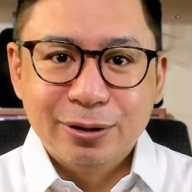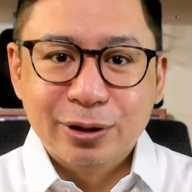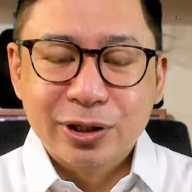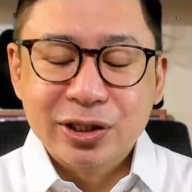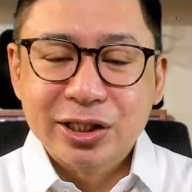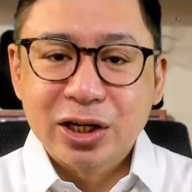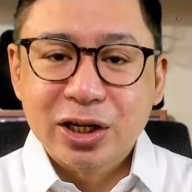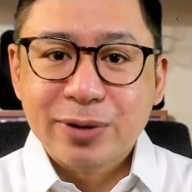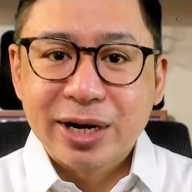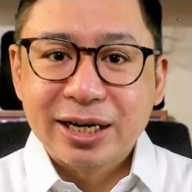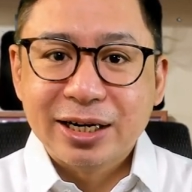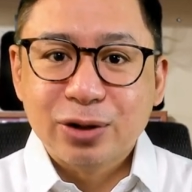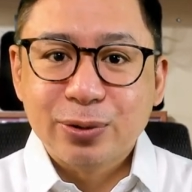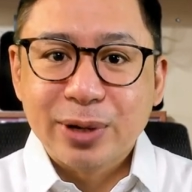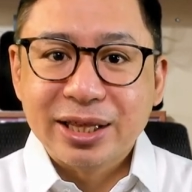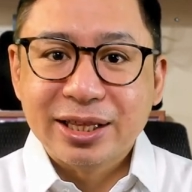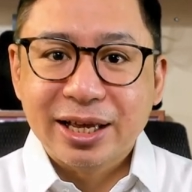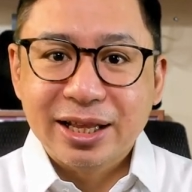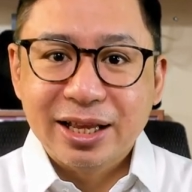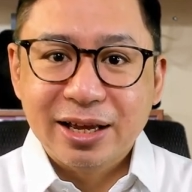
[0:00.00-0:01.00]
On January
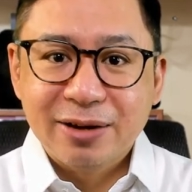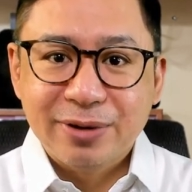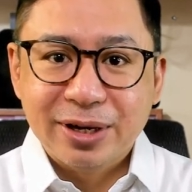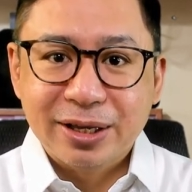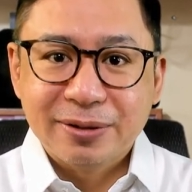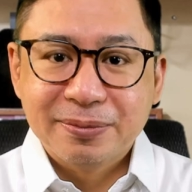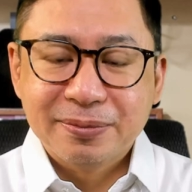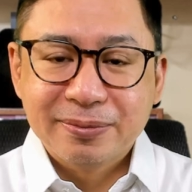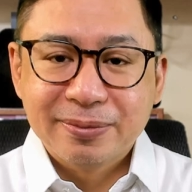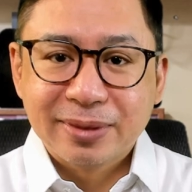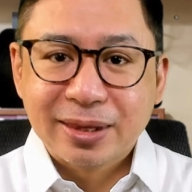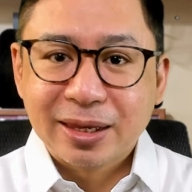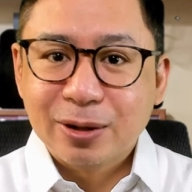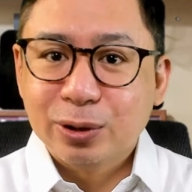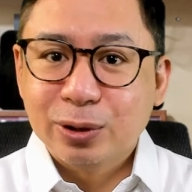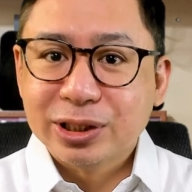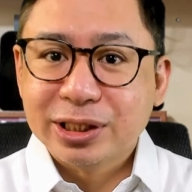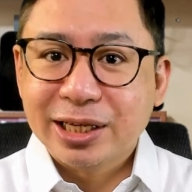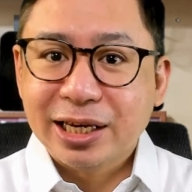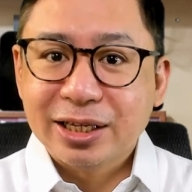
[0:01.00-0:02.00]
2011,
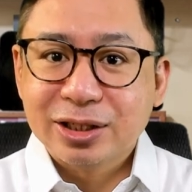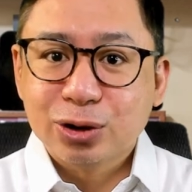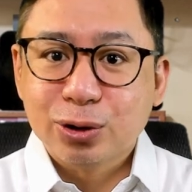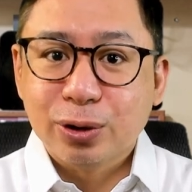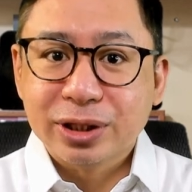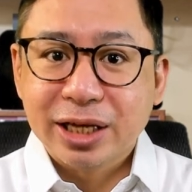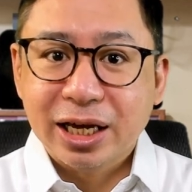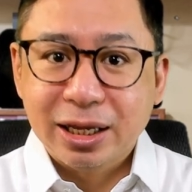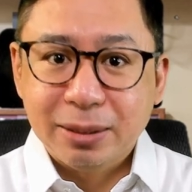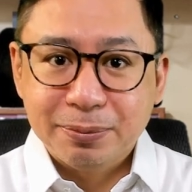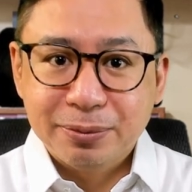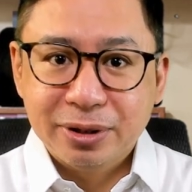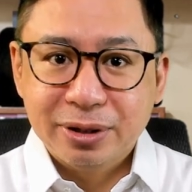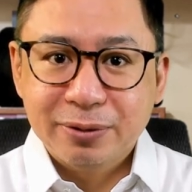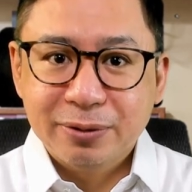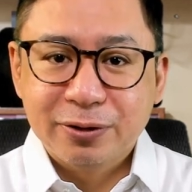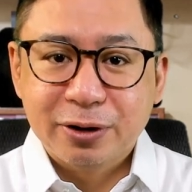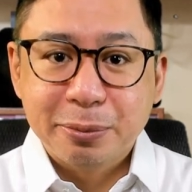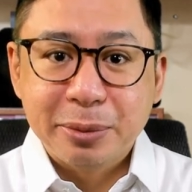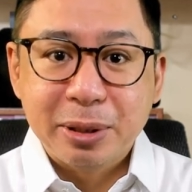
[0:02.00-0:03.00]
Jose sought help
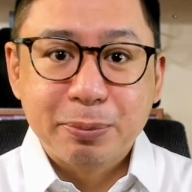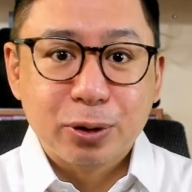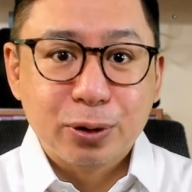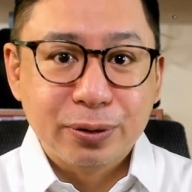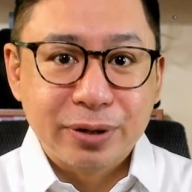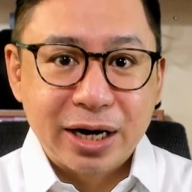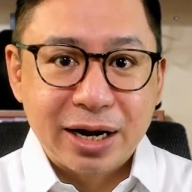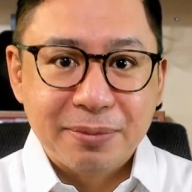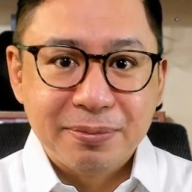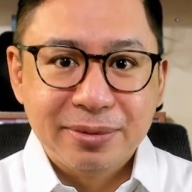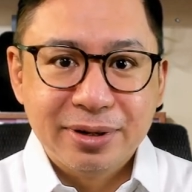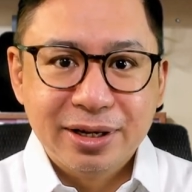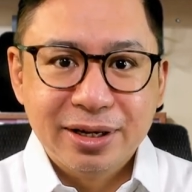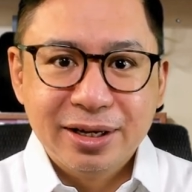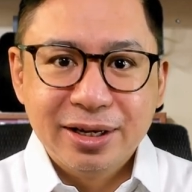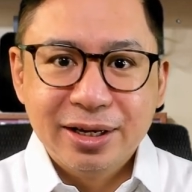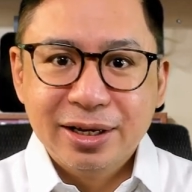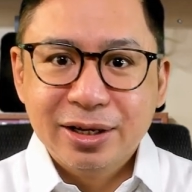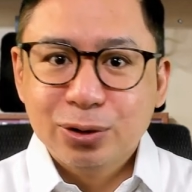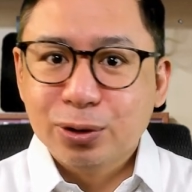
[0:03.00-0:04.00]
from a program
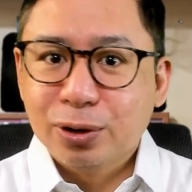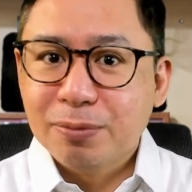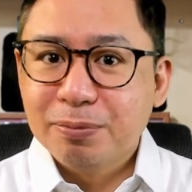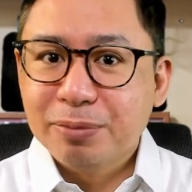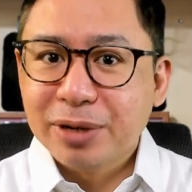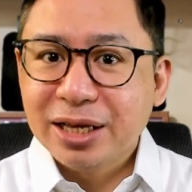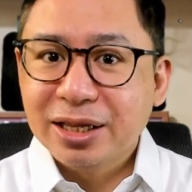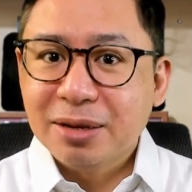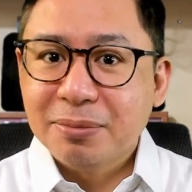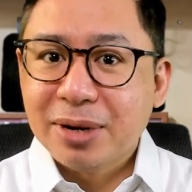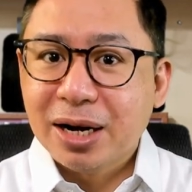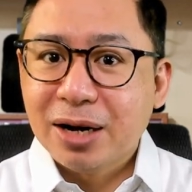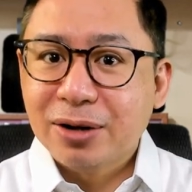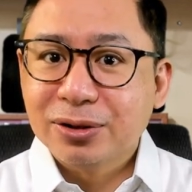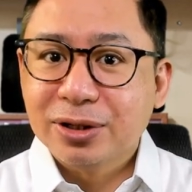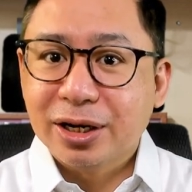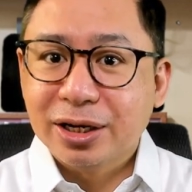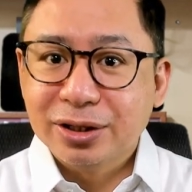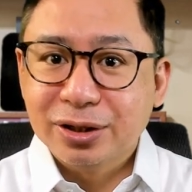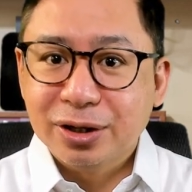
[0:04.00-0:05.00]
to complain
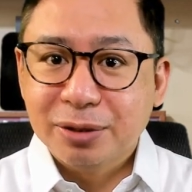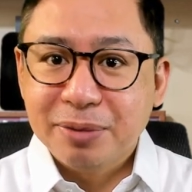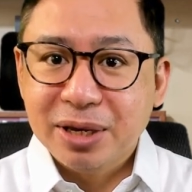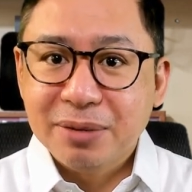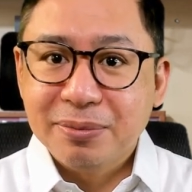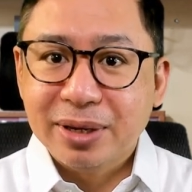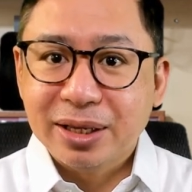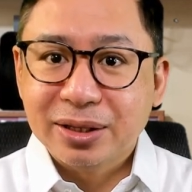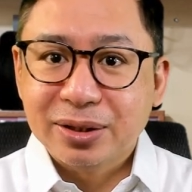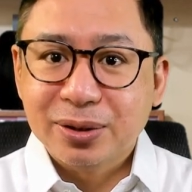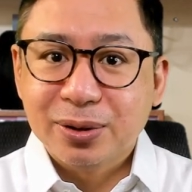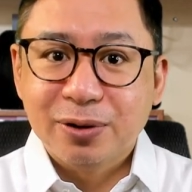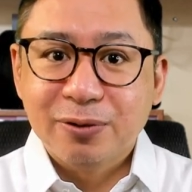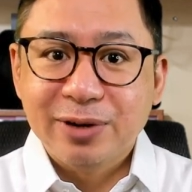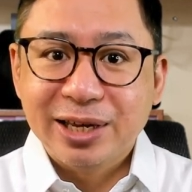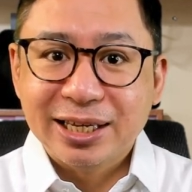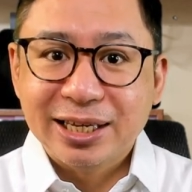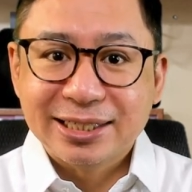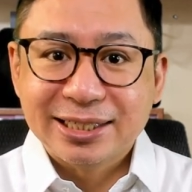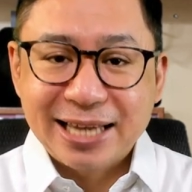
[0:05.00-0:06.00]
about the underpayment
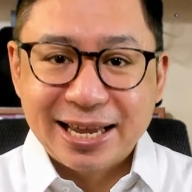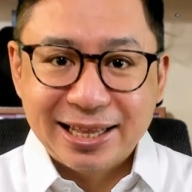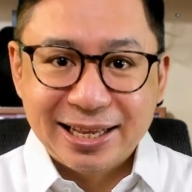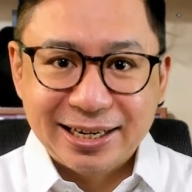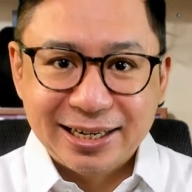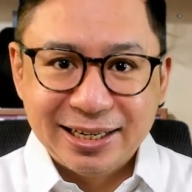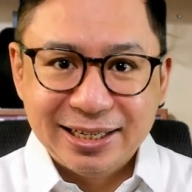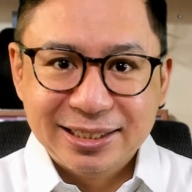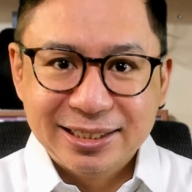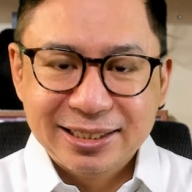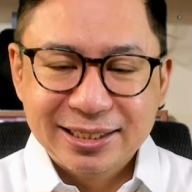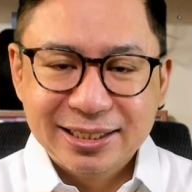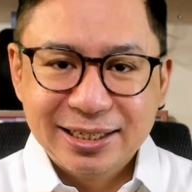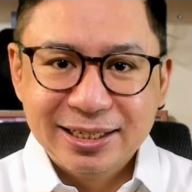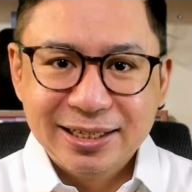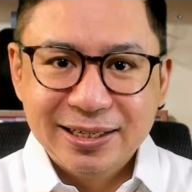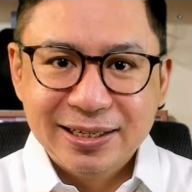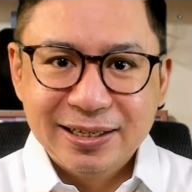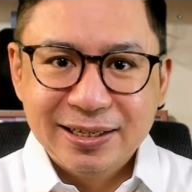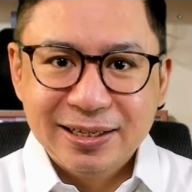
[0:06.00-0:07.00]
of his salaries.
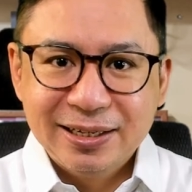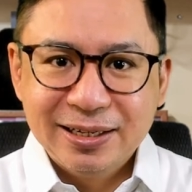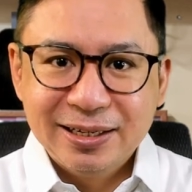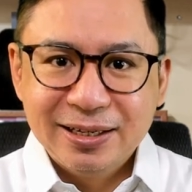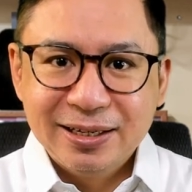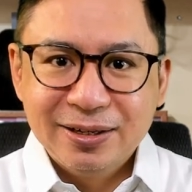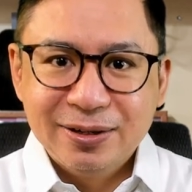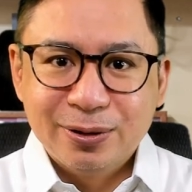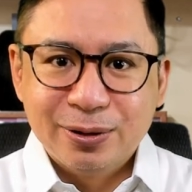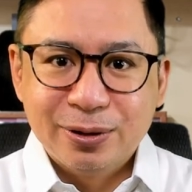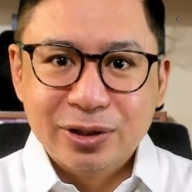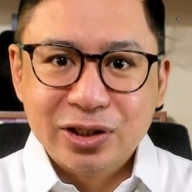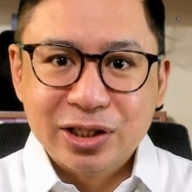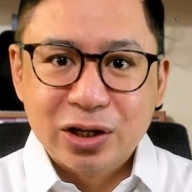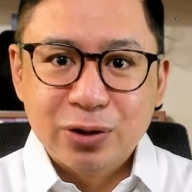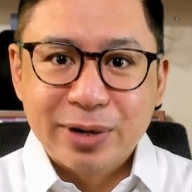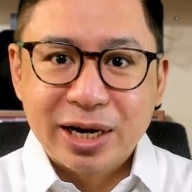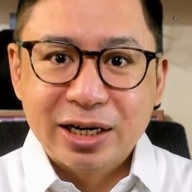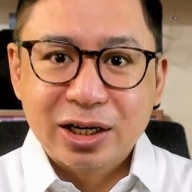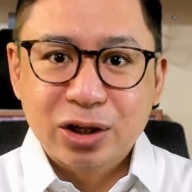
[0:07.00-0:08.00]
On
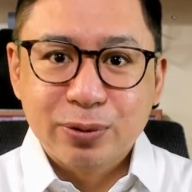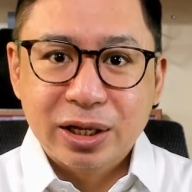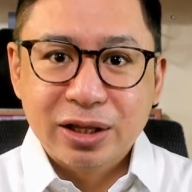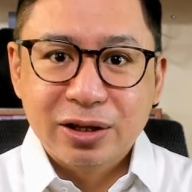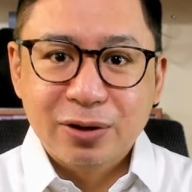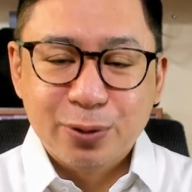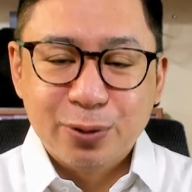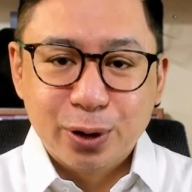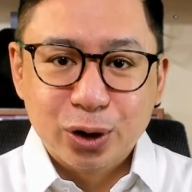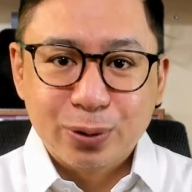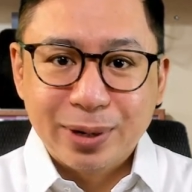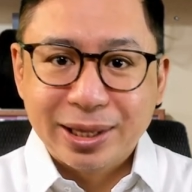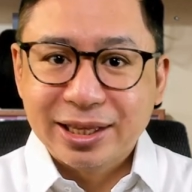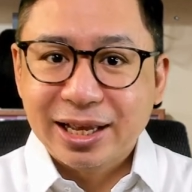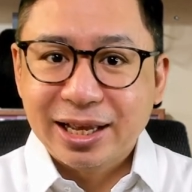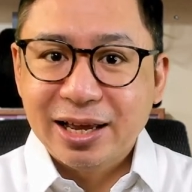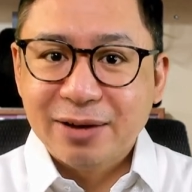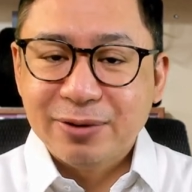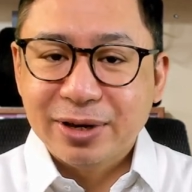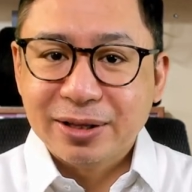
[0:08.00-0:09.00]
January 24,
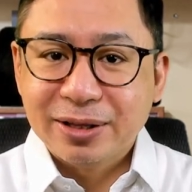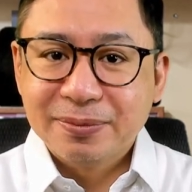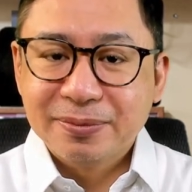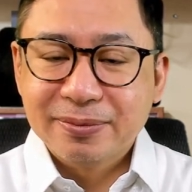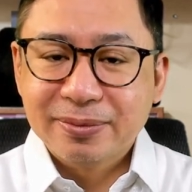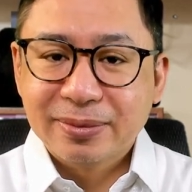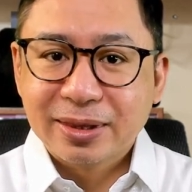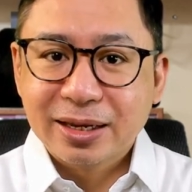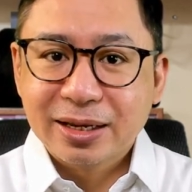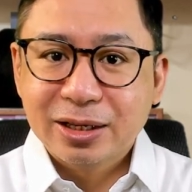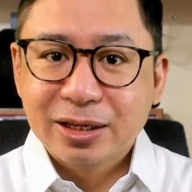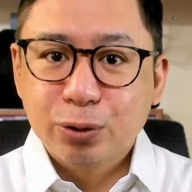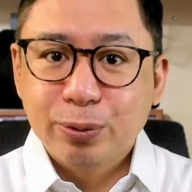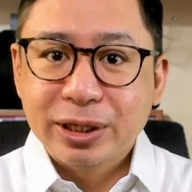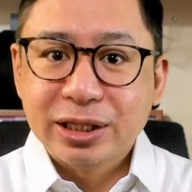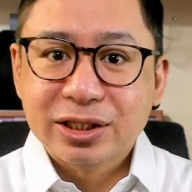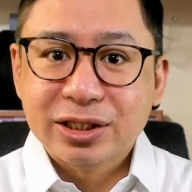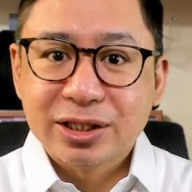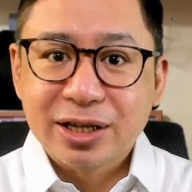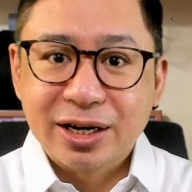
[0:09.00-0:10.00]
2011,
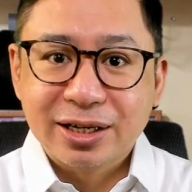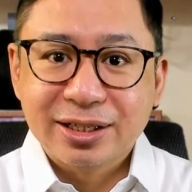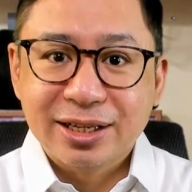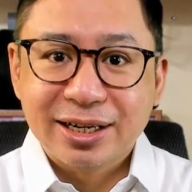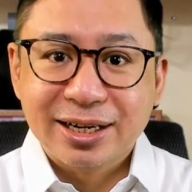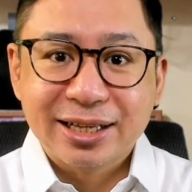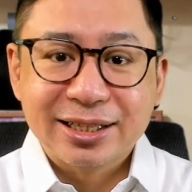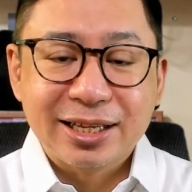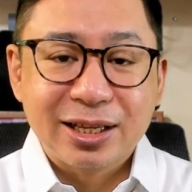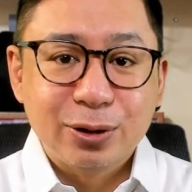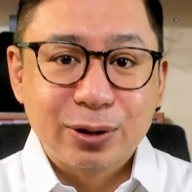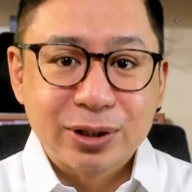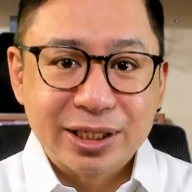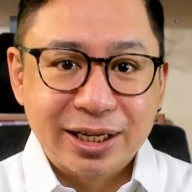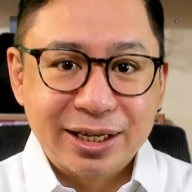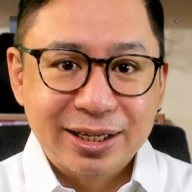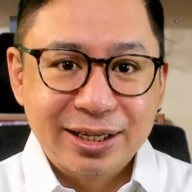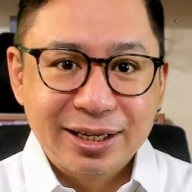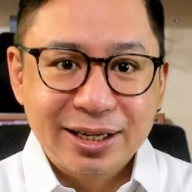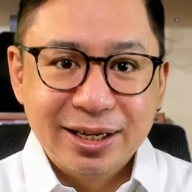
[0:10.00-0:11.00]
Twinstar directed
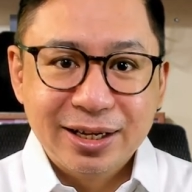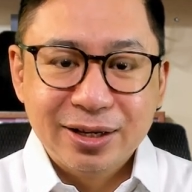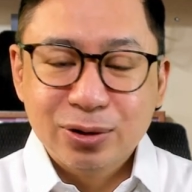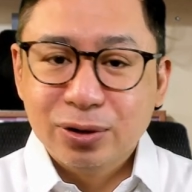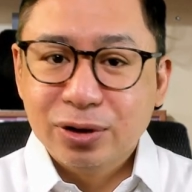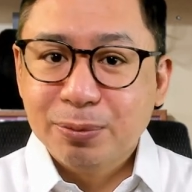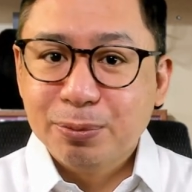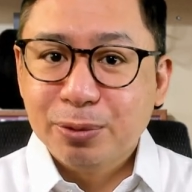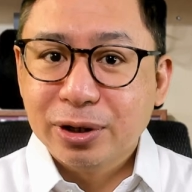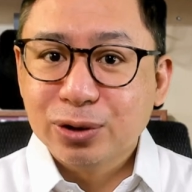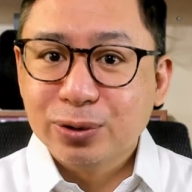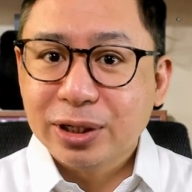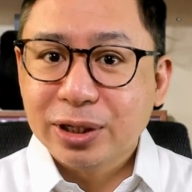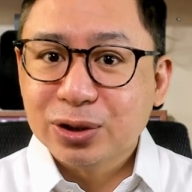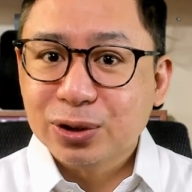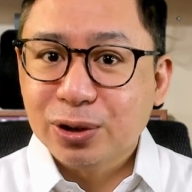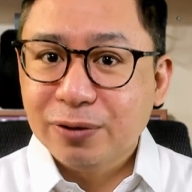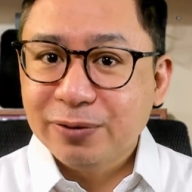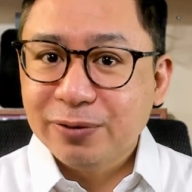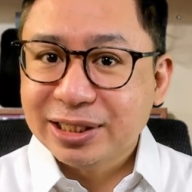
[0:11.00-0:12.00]
Jose to report to
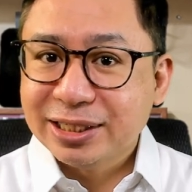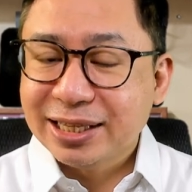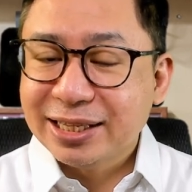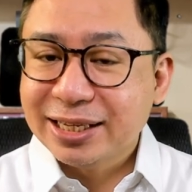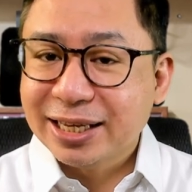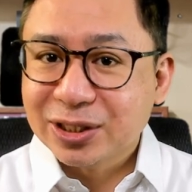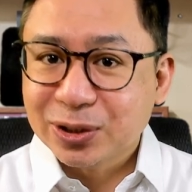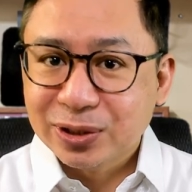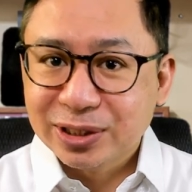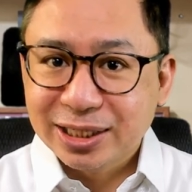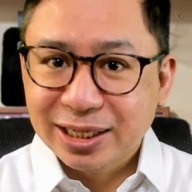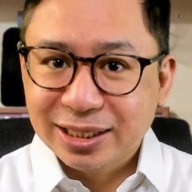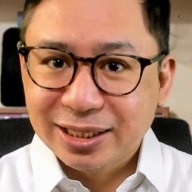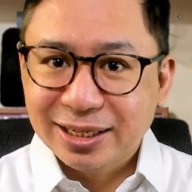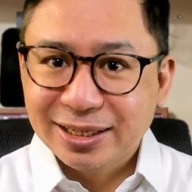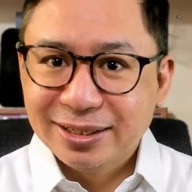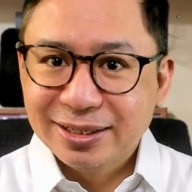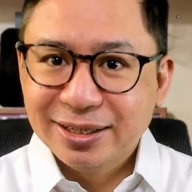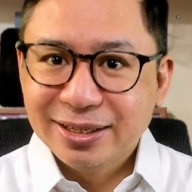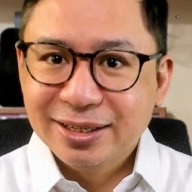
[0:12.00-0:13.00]
its office in Quezon
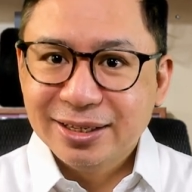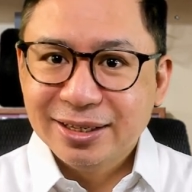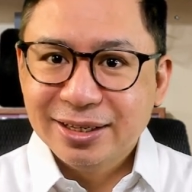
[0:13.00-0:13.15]
City.